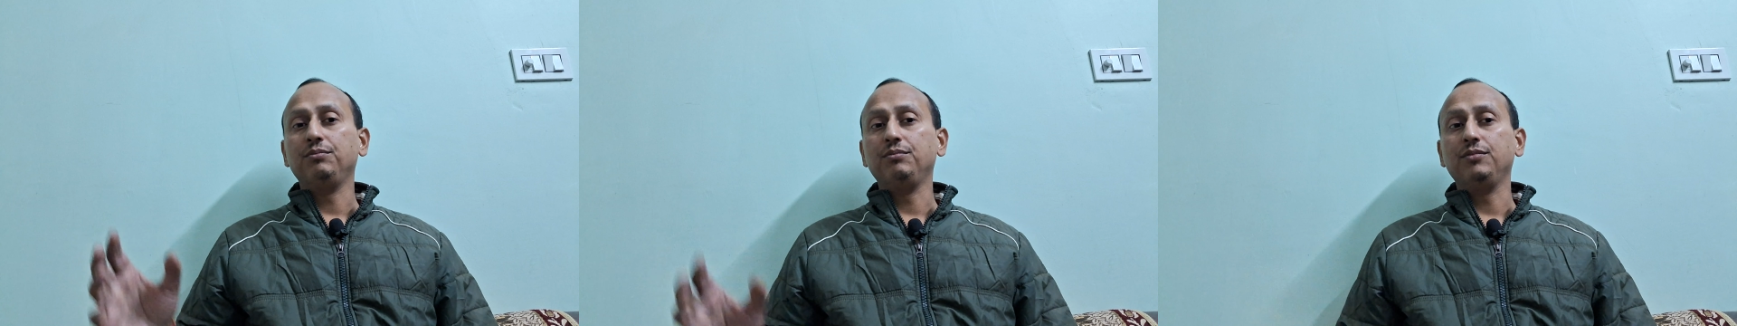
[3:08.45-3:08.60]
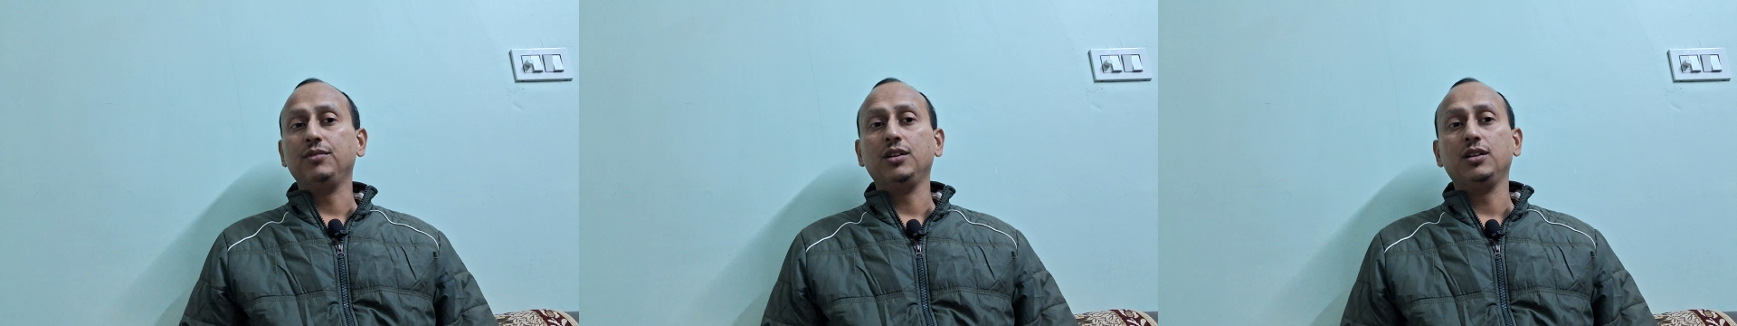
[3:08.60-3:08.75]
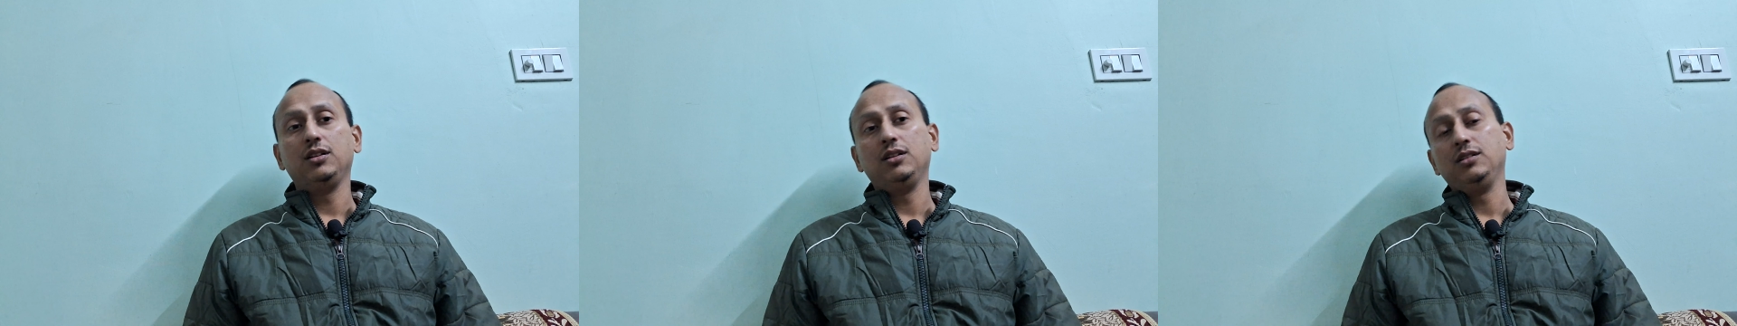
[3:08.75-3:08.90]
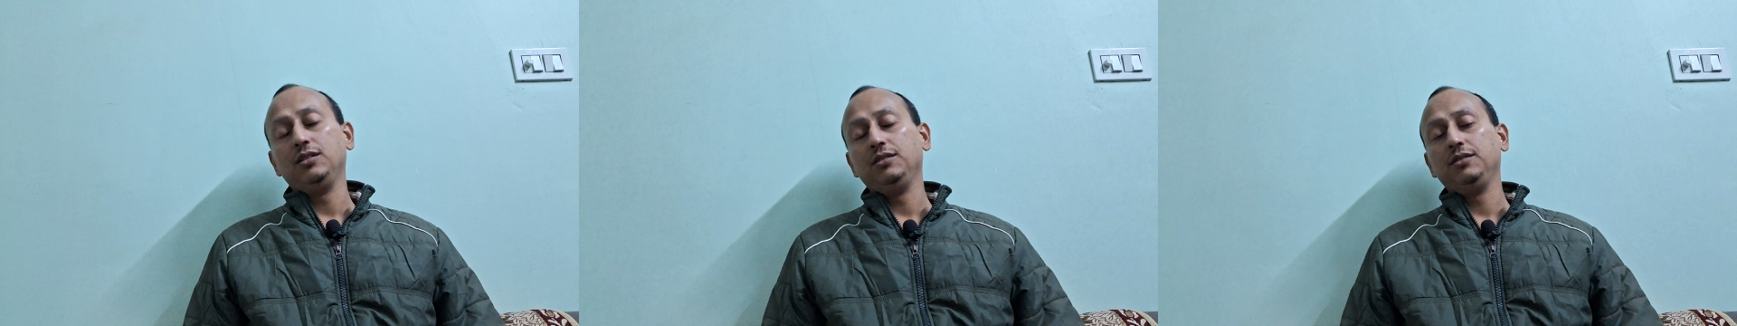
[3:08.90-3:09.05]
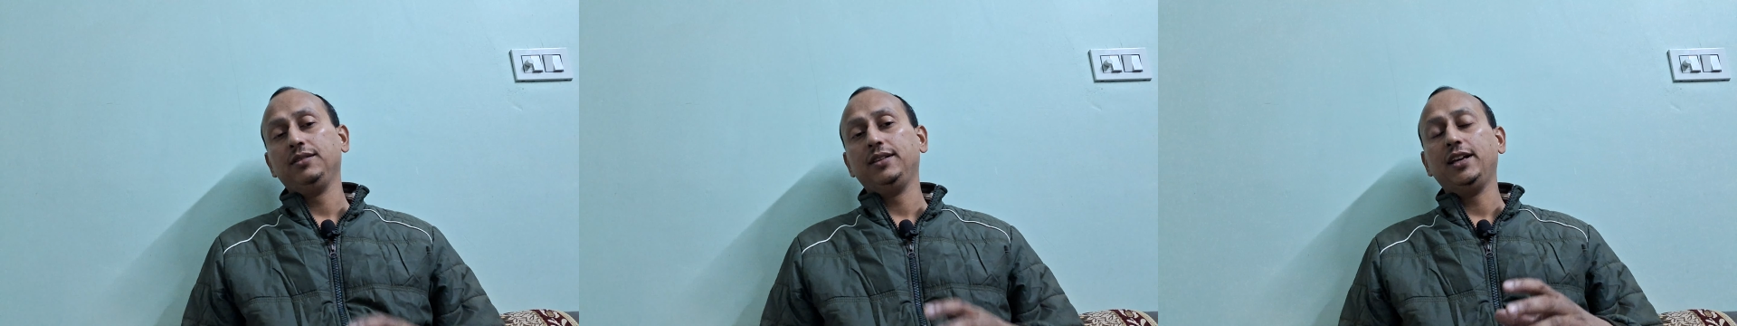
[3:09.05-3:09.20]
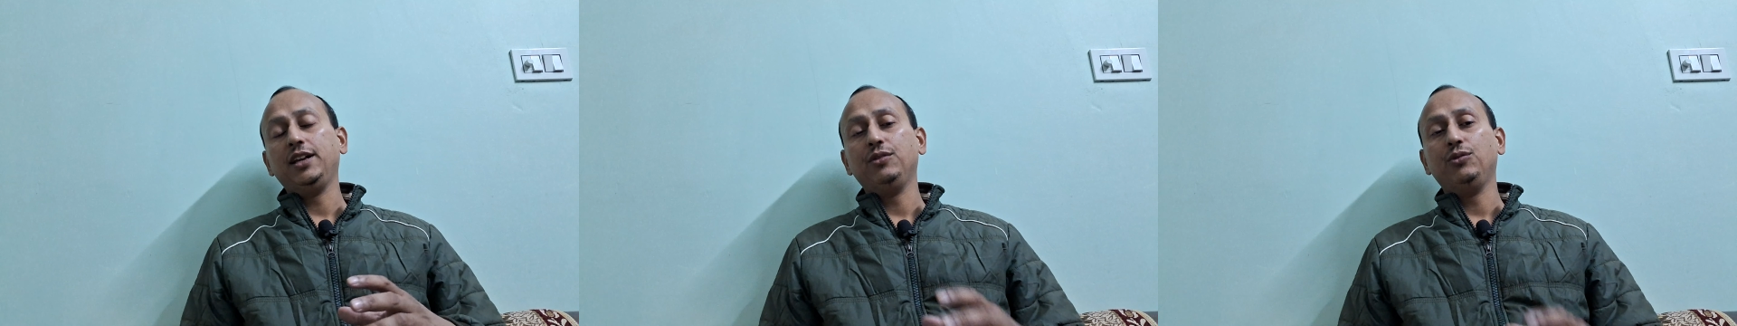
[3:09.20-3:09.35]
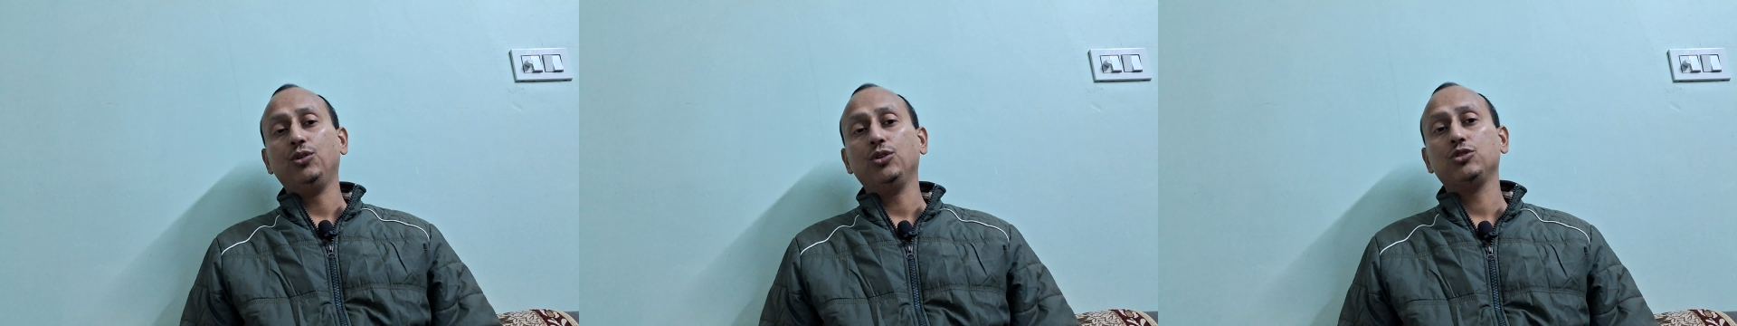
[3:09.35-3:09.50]

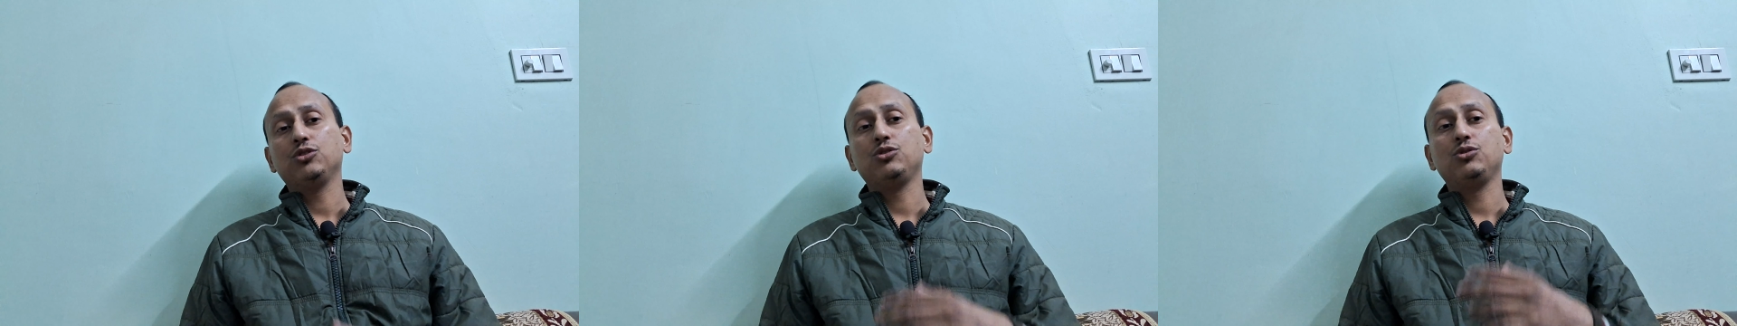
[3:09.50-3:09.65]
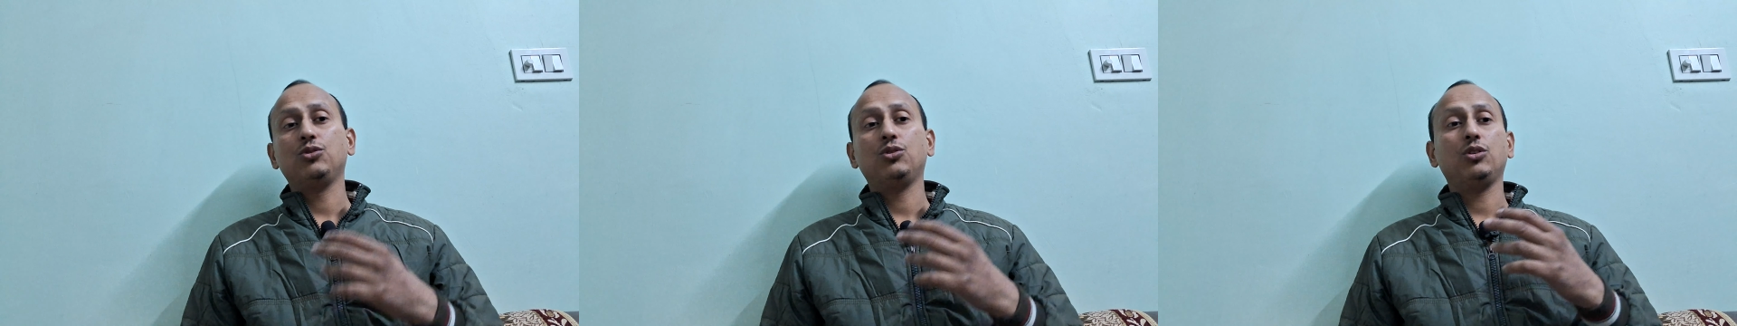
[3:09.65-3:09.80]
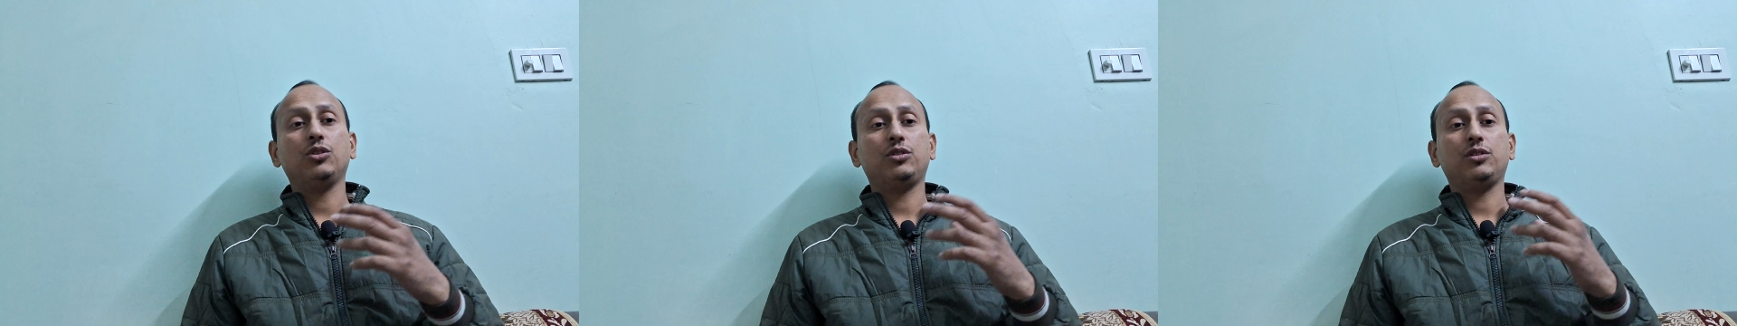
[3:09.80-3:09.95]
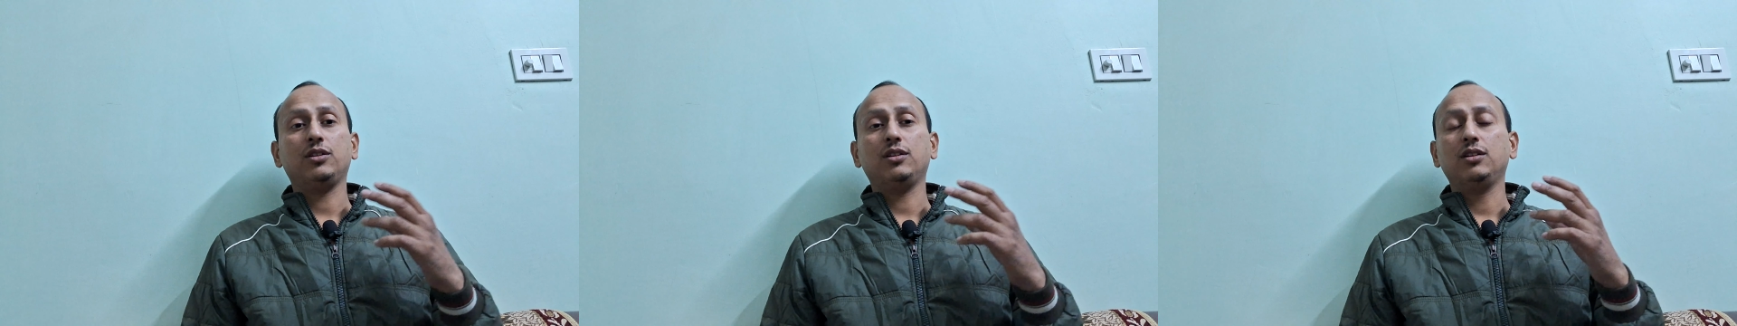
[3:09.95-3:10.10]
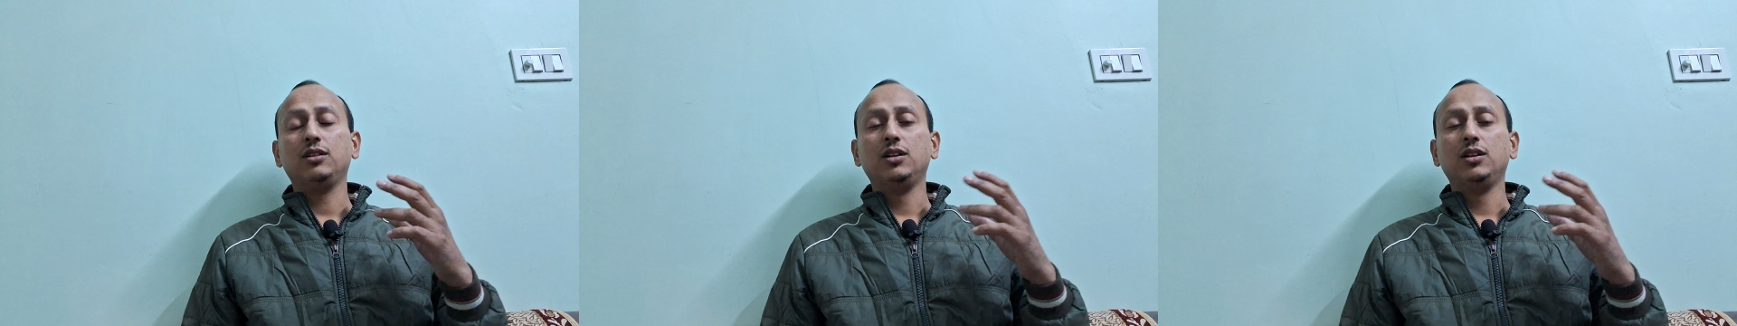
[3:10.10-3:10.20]
There was not